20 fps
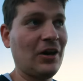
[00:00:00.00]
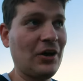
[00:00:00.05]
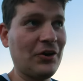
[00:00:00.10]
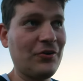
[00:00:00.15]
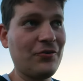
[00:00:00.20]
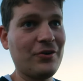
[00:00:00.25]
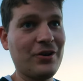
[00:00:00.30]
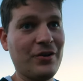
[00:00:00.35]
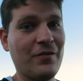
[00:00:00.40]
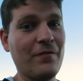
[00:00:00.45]

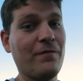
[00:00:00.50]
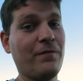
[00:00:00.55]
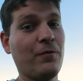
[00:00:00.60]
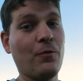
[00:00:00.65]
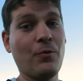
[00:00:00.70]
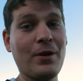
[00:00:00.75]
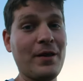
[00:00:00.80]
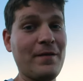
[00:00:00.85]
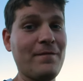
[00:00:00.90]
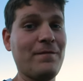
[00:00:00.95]

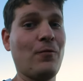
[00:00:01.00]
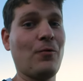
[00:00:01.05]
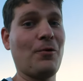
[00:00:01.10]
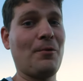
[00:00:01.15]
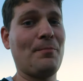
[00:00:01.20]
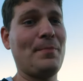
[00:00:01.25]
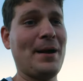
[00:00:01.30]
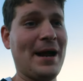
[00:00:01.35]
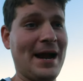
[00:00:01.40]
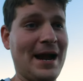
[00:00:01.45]

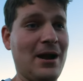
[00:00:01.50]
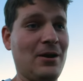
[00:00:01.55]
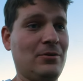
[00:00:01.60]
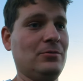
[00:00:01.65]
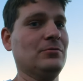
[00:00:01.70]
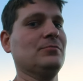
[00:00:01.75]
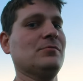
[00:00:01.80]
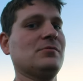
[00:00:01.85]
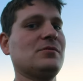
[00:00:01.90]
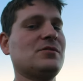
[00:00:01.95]
144
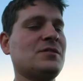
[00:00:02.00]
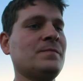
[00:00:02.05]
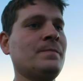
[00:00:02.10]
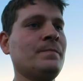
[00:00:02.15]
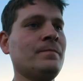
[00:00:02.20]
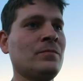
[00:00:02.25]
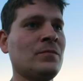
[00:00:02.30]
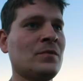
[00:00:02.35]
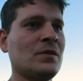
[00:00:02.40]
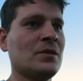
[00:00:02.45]
pounds.
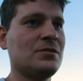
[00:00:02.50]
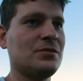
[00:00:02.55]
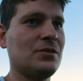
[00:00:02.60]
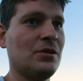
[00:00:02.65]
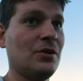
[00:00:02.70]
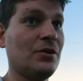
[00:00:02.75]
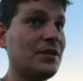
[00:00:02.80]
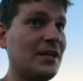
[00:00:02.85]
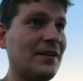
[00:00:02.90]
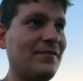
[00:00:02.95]

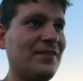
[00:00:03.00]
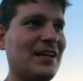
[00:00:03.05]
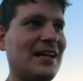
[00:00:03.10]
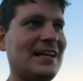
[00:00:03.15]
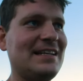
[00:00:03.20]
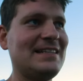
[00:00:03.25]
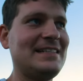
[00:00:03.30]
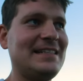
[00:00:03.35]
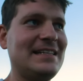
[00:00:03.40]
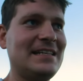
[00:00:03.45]
So to give you an
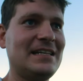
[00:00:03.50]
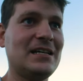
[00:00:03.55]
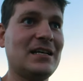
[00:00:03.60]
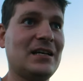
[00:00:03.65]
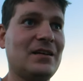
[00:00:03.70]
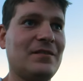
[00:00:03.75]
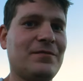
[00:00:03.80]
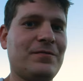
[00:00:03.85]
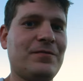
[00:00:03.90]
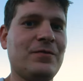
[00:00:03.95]

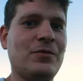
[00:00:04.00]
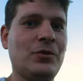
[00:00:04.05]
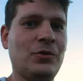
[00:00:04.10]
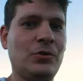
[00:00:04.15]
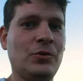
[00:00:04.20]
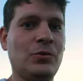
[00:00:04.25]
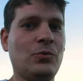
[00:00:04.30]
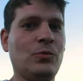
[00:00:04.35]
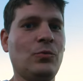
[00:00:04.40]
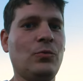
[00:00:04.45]
idea of
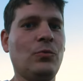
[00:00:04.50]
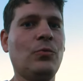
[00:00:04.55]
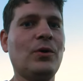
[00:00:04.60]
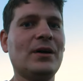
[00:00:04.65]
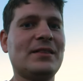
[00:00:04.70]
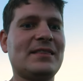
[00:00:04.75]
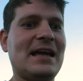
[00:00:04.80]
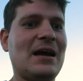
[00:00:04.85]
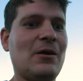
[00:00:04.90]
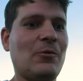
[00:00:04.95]

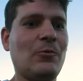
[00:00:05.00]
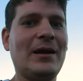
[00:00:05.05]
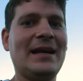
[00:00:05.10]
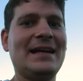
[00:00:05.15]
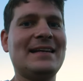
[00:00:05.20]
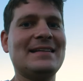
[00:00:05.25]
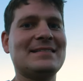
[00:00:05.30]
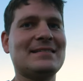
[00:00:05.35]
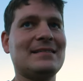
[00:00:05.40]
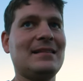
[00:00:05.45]
what that
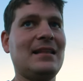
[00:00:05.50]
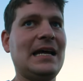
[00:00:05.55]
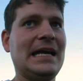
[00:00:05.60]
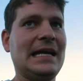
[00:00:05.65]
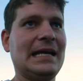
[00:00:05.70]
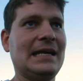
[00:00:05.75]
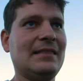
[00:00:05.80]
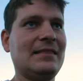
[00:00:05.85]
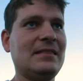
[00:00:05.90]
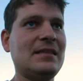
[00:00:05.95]
weight is
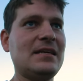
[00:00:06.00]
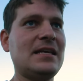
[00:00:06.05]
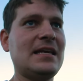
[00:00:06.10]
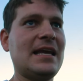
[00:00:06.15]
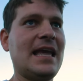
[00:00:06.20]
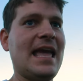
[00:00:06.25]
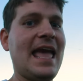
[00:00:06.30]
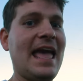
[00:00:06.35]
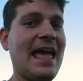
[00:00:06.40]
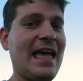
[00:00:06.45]
like,
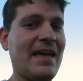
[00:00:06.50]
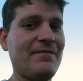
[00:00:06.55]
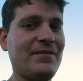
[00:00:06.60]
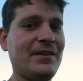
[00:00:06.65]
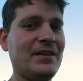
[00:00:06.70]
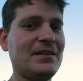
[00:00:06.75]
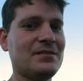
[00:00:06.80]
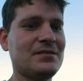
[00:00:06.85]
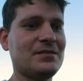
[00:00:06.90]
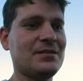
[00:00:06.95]
the
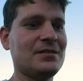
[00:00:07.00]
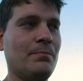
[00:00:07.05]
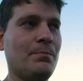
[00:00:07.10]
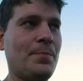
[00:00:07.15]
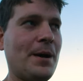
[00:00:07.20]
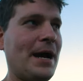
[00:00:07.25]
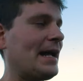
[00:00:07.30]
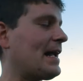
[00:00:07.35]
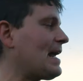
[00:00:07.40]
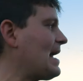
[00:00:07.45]
heaviest
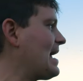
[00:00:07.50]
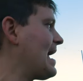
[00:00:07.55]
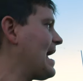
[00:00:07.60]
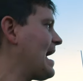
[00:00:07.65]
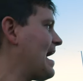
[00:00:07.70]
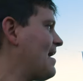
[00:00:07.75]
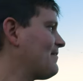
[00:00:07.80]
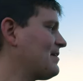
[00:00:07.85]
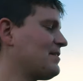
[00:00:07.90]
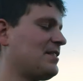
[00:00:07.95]
bike I
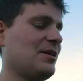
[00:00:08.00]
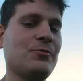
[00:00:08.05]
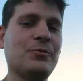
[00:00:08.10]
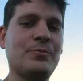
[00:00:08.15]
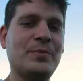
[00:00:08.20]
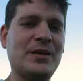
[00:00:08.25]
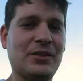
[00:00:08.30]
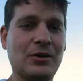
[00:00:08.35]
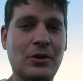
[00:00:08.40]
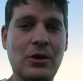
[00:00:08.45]
have, I think,
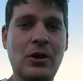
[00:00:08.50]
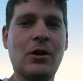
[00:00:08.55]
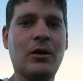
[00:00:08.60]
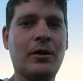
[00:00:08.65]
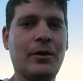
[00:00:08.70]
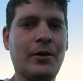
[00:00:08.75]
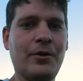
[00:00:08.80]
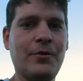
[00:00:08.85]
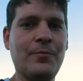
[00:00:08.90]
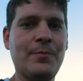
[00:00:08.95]
would be the
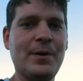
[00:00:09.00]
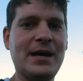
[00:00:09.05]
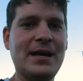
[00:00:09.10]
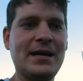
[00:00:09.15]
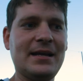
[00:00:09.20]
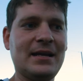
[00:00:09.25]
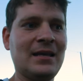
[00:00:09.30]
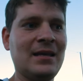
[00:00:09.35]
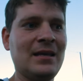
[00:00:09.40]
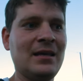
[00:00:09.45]
cargo
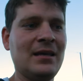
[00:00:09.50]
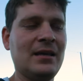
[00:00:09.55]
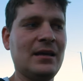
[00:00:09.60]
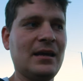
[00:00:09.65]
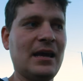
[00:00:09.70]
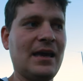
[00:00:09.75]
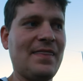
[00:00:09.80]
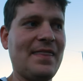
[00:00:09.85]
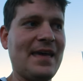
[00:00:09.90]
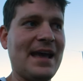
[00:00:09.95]
bike.
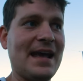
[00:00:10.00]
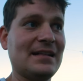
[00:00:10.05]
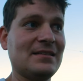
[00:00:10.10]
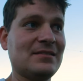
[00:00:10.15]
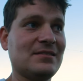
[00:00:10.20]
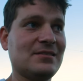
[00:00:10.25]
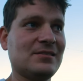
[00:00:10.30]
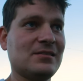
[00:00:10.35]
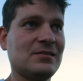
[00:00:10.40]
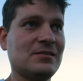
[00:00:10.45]
And
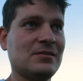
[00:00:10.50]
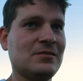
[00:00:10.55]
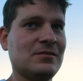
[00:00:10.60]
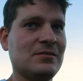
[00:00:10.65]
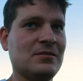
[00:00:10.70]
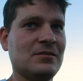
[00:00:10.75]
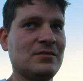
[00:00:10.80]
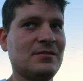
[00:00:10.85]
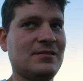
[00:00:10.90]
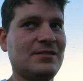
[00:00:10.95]
that's
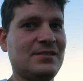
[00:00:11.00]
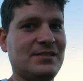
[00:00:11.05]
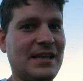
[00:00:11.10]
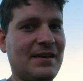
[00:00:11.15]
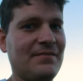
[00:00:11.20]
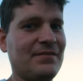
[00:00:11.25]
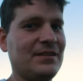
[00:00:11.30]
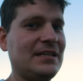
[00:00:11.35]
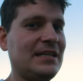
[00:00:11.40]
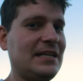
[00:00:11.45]

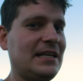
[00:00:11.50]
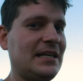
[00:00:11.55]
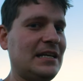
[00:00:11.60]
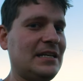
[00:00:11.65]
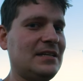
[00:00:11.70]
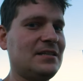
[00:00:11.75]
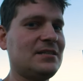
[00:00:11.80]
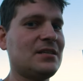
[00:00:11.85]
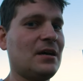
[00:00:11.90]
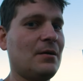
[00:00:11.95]

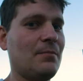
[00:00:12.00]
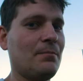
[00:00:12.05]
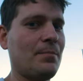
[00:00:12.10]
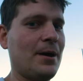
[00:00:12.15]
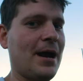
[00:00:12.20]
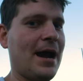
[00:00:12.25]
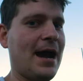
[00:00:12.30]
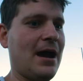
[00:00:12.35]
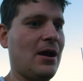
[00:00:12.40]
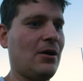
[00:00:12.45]
70 some
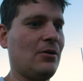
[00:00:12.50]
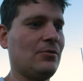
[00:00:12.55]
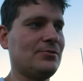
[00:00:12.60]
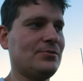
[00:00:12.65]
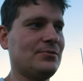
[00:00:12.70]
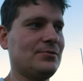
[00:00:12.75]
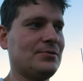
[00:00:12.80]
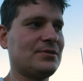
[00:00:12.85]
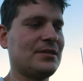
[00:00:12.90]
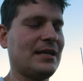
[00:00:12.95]

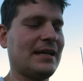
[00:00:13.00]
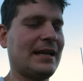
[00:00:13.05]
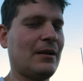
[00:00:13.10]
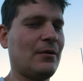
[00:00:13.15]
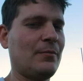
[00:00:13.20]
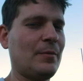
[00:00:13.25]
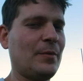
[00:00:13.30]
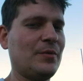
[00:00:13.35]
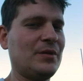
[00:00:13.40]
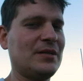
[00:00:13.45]
pounds. I
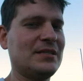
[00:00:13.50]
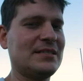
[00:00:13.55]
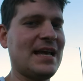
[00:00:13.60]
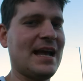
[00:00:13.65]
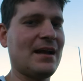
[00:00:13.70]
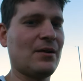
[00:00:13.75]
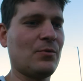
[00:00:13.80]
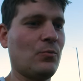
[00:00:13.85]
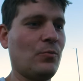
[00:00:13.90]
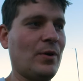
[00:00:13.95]
can't remember the
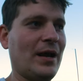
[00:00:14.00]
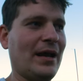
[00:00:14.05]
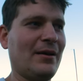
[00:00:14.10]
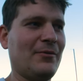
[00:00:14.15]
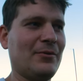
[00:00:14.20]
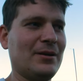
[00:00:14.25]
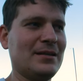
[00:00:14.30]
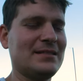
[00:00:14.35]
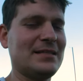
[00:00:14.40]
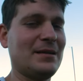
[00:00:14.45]
exact weight. I
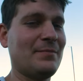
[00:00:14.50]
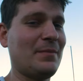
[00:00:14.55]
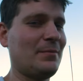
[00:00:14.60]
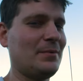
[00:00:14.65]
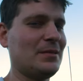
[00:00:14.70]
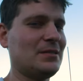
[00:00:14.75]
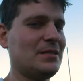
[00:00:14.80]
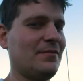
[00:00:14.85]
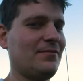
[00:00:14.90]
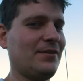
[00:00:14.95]
want to say
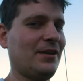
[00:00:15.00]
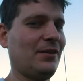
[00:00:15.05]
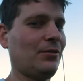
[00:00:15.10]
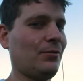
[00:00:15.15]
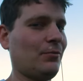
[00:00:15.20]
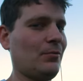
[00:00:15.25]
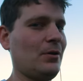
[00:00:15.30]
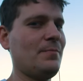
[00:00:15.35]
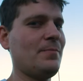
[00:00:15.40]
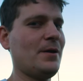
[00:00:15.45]
maybe
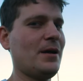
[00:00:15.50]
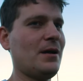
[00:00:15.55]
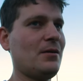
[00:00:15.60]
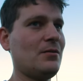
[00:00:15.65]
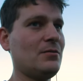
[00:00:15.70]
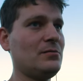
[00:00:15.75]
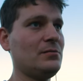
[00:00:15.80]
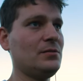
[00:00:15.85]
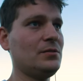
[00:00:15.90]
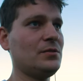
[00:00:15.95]
73
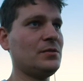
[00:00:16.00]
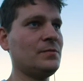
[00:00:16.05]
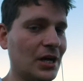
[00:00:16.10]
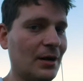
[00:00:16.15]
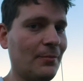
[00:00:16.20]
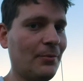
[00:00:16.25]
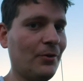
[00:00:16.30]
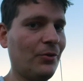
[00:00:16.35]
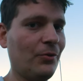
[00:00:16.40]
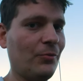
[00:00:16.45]
pounds,
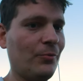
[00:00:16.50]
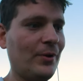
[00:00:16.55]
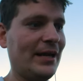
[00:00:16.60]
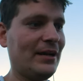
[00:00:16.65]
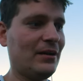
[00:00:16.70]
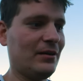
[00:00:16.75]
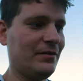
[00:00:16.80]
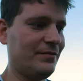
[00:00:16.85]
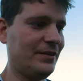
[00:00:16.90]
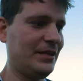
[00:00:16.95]
double the
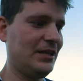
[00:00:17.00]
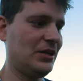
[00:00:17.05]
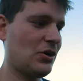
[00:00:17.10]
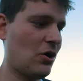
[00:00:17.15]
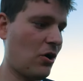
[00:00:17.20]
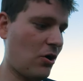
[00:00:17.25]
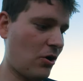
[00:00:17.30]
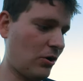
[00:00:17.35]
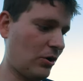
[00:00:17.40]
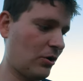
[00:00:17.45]
weight of the
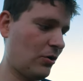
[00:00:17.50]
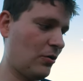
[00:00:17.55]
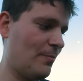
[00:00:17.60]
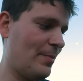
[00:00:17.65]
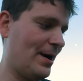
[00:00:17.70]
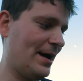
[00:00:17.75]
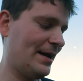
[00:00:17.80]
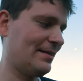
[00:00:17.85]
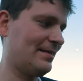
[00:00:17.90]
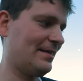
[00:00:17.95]
cargo
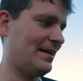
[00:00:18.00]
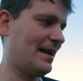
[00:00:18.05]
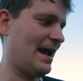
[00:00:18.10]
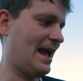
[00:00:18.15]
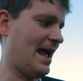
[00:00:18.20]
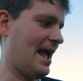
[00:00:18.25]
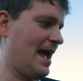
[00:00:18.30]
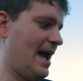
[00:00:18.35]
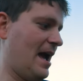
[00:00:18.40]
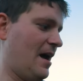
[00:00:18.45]
bike that I
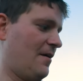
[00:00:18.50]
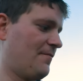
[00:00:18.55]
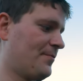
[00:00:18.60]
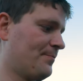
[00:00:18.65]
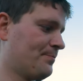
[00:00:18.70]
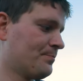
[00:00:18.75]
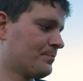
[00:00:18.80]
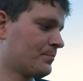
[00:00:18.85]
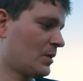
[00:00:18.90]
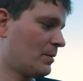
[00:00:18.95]
have.
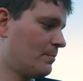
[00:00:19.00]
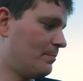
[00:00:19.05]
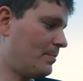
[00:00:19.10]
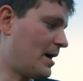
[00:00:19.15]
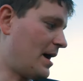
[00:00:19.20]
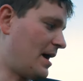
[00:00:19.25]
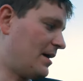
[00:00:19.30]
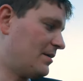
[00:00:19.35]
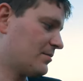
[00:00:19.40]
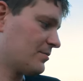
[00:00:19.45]

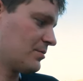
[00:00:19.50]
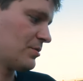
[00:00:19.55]
But